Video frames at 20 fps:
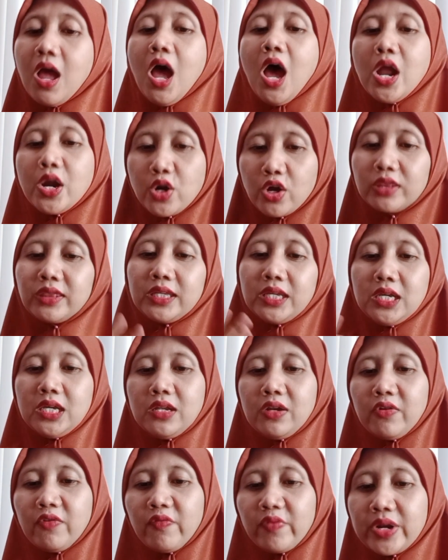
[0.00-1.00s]
not
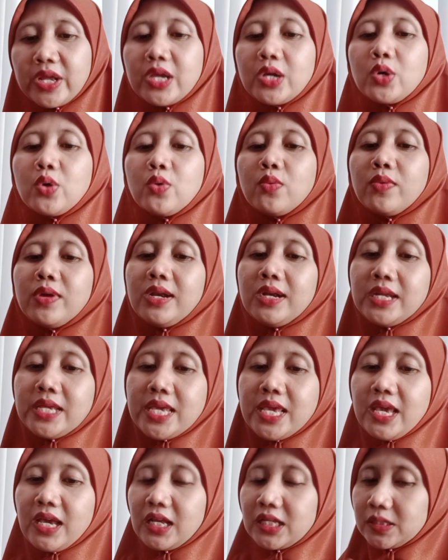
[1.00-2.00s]

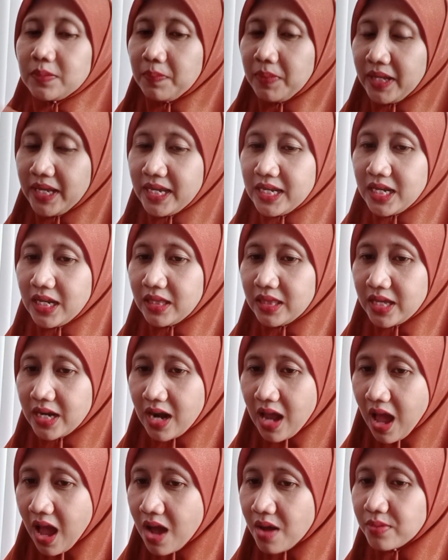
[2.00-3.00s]
infrequently explaining their
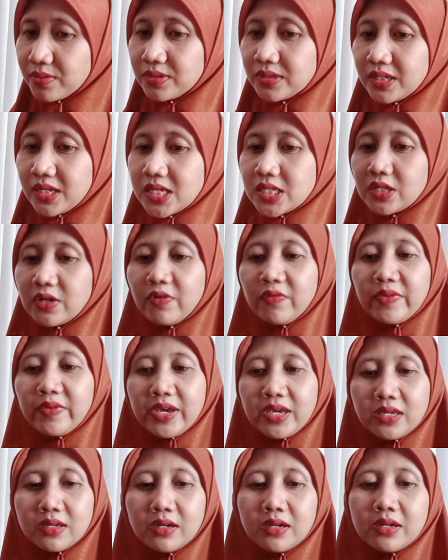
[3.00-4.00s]
own sense of
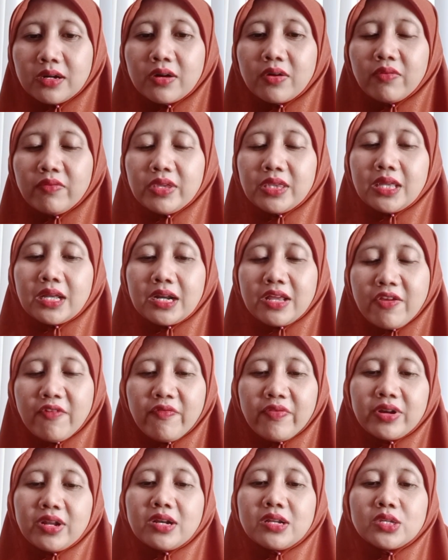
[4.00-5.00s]
failure with
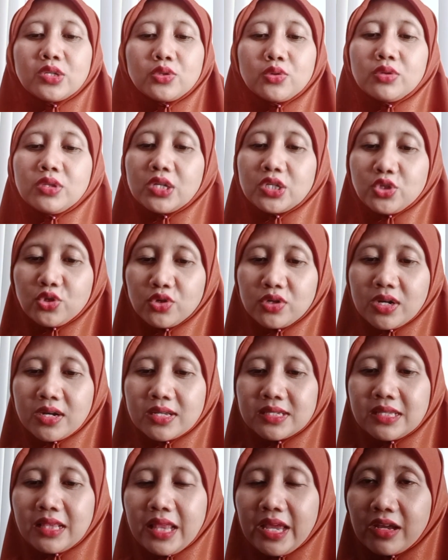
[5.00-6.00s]
reference to the
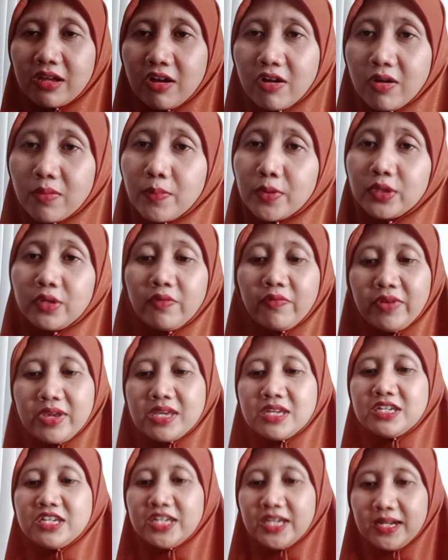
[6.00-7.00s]
students' lack of
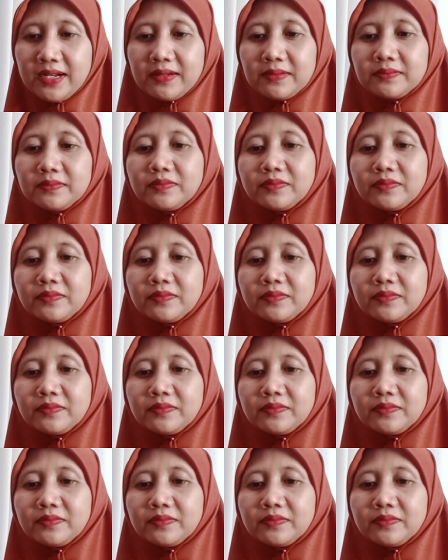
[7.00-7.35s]
motivation.